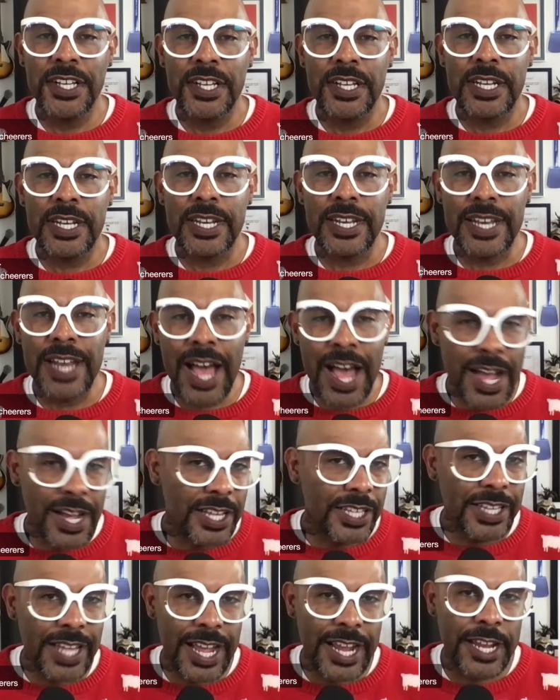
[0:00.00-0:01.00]
Knock
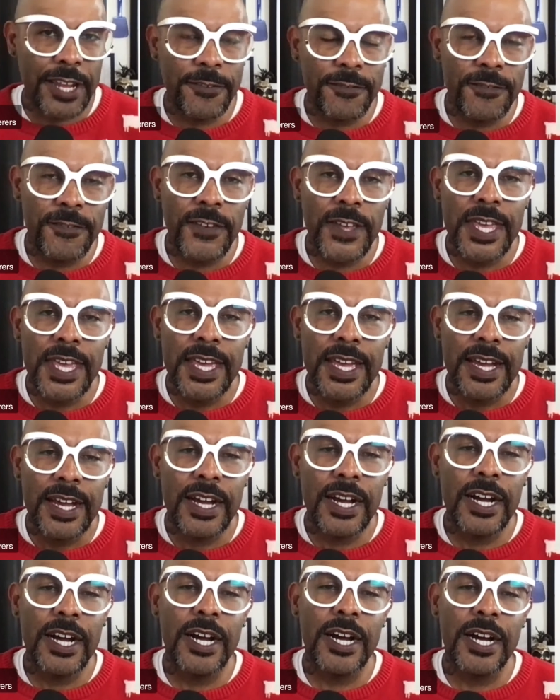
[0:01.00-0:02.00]
Life.
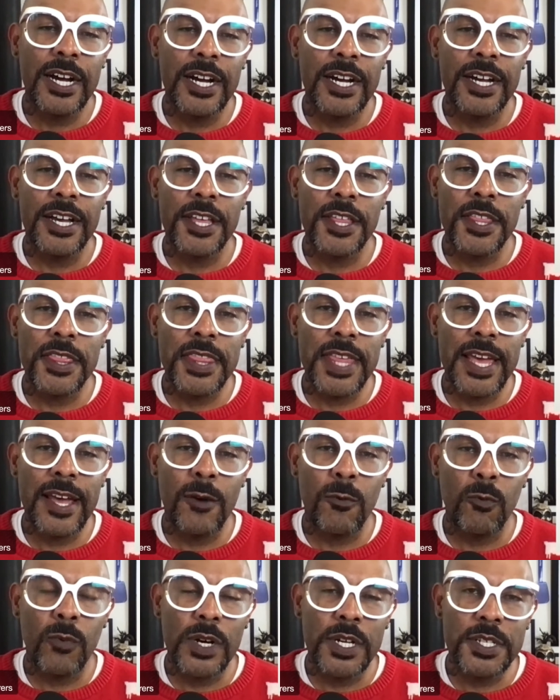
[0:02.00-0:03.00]
That
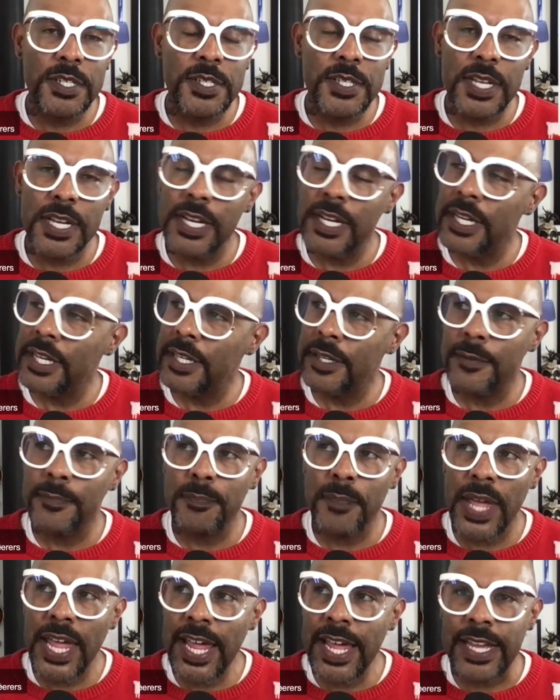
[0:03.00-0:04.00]
was
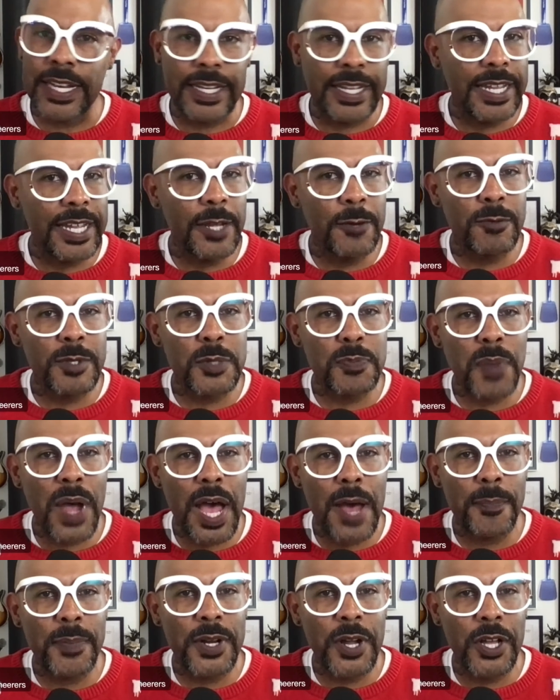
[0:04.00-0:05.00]
man, it was
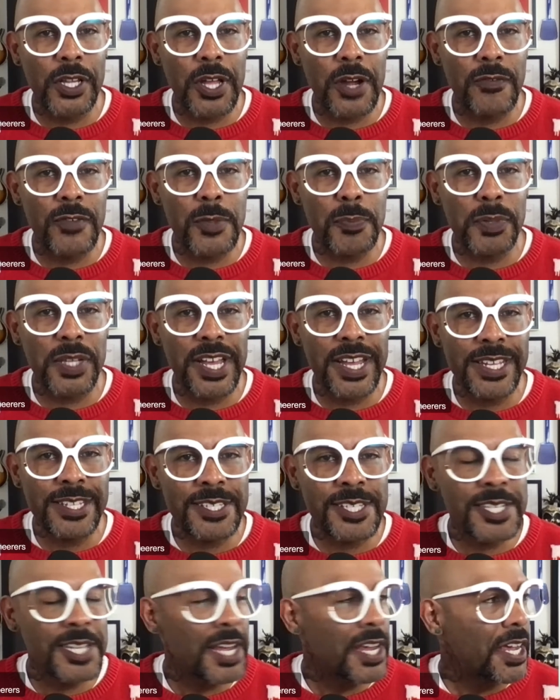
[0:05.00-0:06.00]
popping all over the
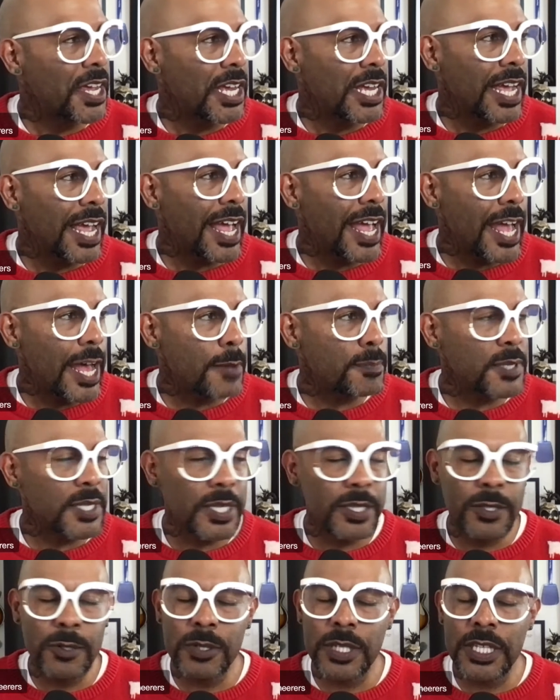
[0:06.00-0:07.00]
place.
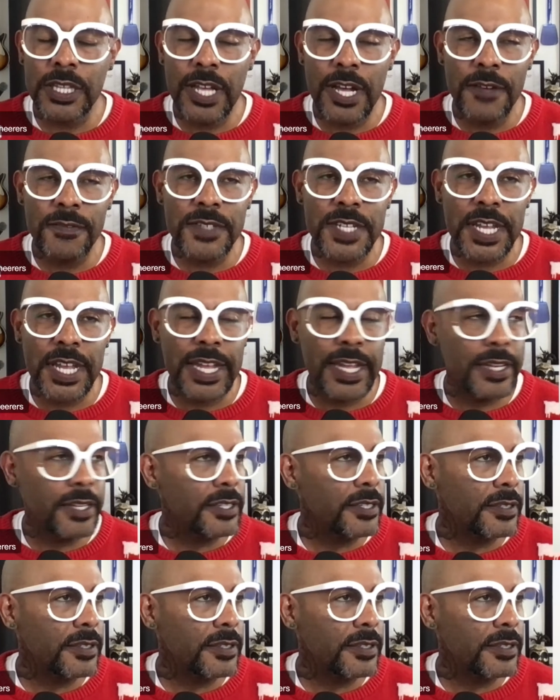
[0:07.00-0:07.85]
Absolutely loved it.